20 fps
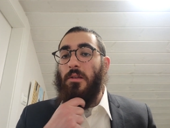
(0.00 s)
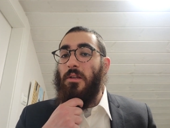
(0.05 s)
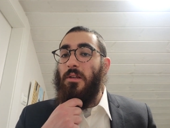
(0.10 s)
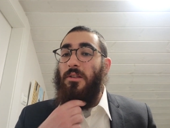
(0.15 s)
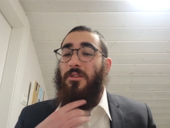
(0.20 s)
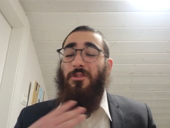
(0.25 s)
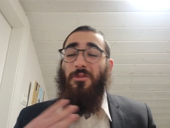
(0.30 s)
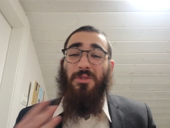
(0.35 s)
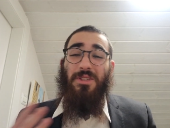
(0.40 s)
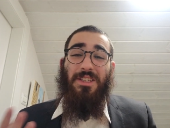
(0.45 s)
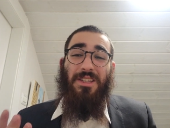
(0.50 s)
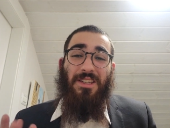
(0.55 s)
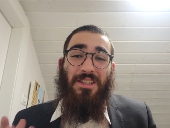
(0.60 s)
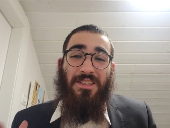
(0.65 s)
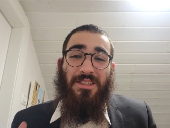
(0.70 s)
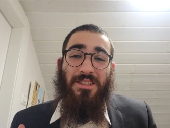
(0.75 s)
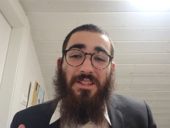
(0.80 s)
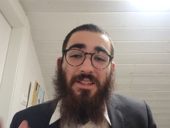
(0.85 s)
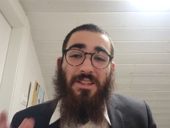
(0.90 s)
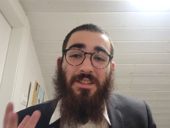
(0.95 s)
So it's
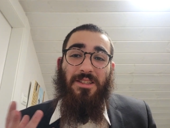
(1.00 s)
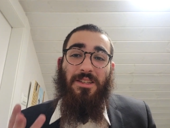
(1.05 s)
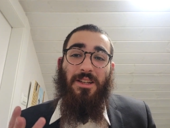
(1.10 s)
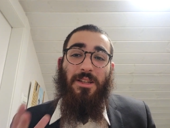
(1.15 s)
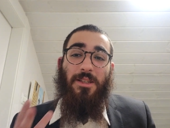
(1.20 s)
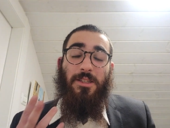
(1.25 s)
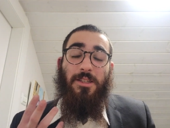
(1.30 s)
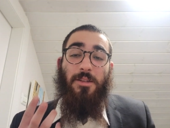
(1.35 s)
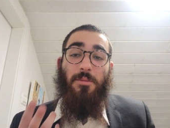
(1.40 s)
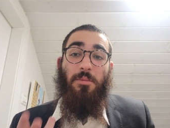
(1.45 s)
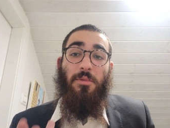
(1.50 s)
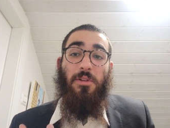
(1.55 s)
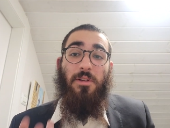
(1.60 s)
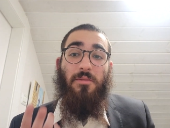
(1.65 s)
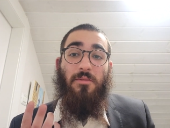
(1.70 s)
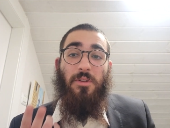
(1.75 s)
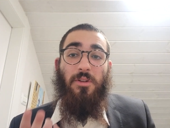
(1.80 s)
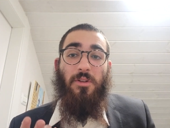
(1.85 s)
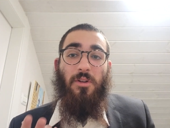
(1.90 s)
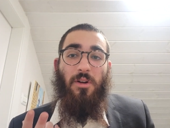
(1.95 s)
easy in a sense to
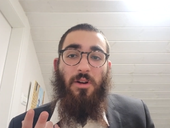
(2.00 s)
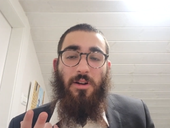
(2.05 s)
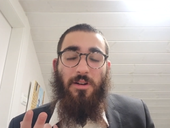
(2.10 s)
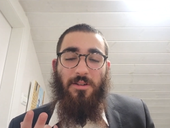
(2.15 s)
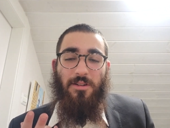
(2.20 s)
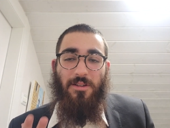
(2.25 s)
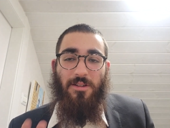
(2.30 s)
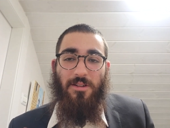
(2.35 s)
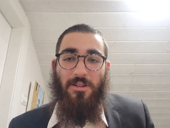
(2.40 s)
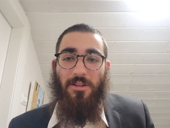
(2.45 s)
believe in God,